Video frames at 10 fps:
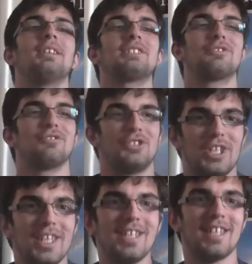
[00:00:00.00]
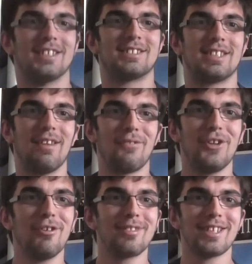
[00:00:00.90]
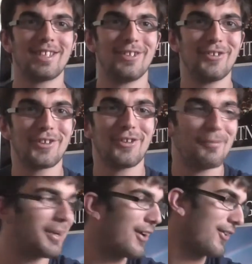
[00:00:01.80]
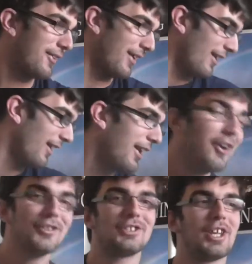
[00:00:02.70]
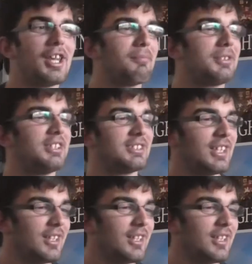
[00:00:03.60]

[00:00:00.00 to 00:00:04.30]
Mr. Genius, if you think you can do better, here's an empty seat.